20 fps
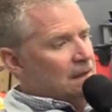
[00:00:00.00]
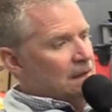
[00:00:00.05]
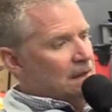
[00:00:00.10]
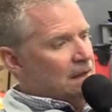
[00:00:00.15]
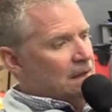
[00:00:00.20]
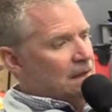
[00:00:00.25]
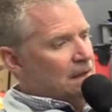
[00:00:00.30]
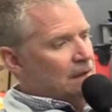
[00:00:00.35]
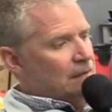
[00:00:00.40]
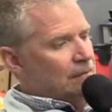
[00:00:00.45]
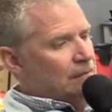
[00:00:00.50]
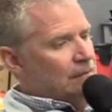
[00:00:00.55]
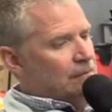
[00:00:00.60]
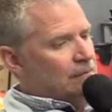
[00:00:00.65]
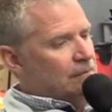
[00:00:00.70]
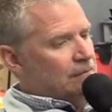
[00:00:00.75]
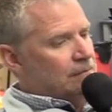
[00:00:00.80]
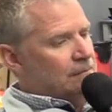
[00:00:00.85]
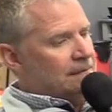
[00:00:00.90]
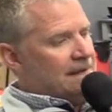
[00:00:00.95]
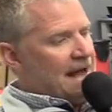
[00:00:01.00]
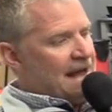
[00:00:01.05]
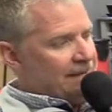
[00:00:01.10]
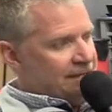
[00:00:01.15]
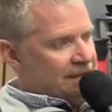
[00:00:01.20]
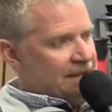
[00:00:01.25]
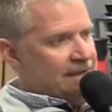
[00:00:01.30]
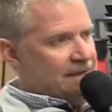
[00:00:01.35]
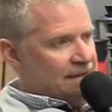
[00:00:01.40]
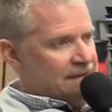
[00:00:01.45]

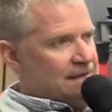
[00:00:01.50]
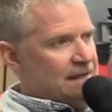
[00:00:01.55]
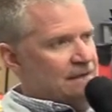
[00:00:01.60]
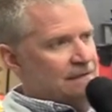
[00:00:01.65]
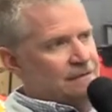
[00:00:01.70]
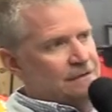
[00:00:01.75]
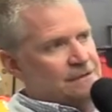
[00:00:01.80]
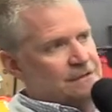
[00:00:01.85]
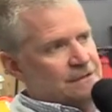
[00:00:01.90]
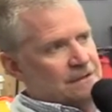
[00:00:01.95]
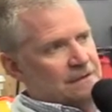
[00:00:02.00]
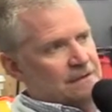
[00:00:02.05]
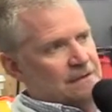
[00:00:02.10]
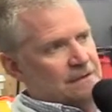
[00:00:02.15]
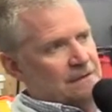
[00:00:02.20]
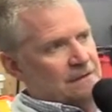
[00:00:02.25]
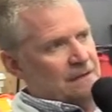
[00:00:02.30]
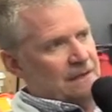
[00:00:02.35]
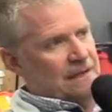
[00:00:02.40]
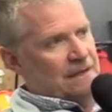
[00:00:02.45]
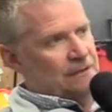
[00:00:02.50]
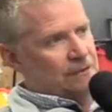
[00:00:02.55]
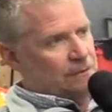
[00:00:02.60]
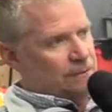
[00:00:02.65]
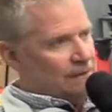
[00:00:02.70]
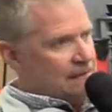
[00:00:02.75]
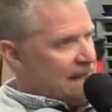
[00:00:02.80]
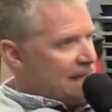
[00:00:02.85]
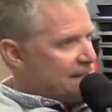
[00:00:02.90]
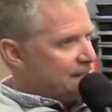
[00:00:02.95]
diving into television and
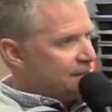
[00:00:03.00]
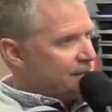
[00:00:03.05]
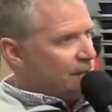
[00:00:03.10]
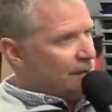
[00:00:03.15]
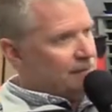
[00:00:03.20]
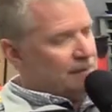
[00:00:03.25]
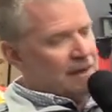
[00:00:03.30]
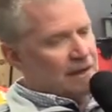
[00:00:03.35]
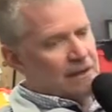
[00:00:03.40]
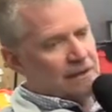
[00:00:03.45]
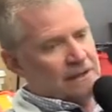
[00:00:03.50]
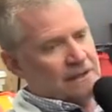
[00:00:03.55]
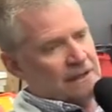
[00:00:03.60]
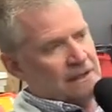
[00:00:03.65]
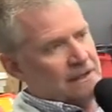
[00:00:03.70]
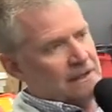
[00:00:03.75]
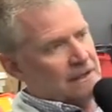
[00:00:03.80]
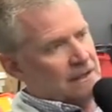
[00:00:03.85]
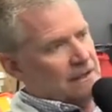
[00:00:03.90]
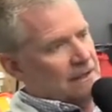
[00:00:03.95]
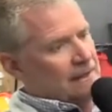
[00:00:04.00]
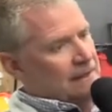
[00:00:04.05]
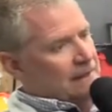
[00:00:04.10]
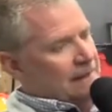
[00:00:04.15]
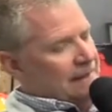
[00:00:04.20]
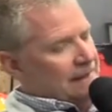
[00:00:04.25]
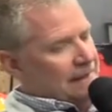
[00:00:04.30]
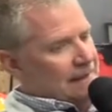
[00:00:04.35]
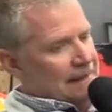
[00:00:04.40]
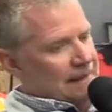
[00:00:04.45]
doing NASCAR America
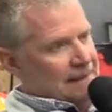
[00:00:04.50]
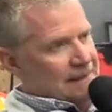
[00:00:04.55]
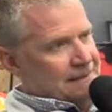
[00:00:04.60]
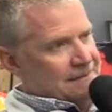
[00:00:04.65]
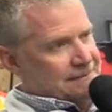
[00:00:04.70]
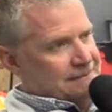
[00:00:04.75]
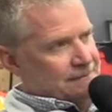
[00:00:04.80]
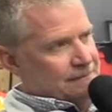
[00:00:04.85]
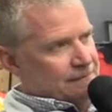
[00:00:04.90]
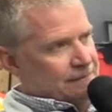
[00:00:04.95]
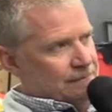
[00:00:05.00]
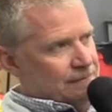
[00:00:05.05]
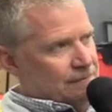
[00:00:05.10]
and